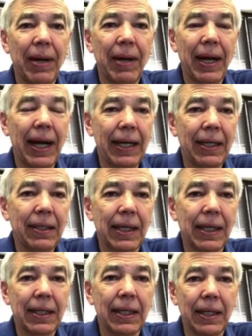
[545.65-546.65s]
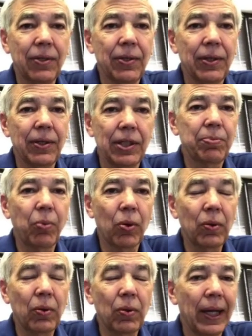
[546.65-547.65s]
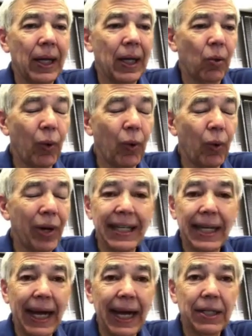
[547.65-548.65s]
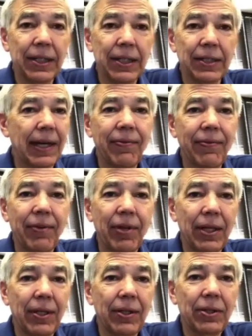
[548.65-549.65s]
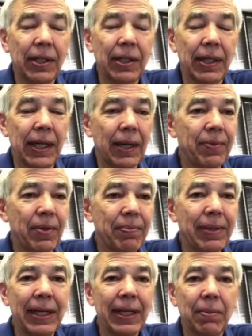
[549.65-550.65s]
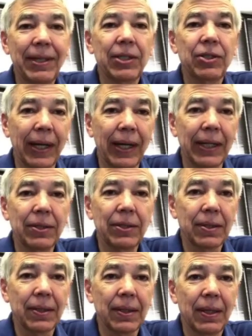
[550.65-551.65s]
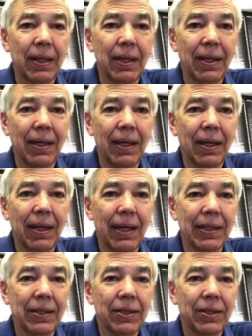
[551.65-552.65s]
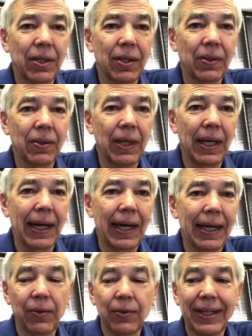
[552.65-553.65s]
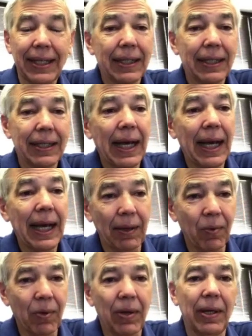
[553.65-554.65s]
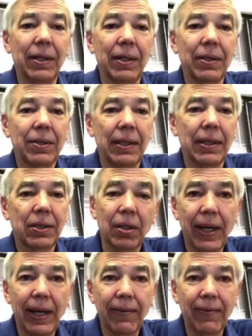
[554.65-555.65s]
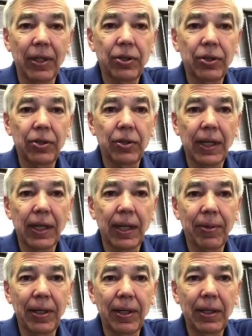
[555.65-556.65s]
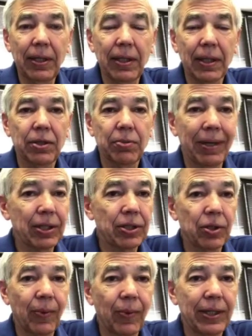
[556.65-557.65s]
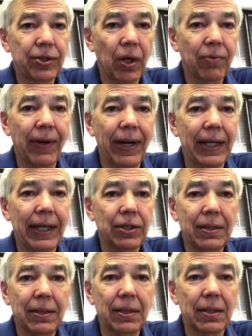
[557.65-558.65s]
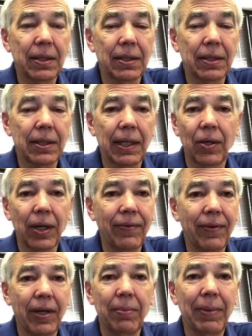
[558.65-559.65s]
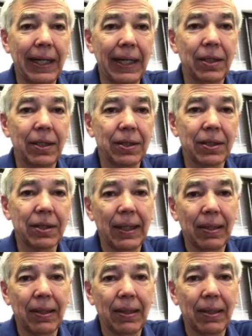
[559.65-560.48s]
they're buying, they can enter this portal. We send it out to 7 lenders and help them get the best rates. And so I don't think they can get that anywhere else. And so we have an insurance company that gives special rates to our franchises that they don't give to anybody else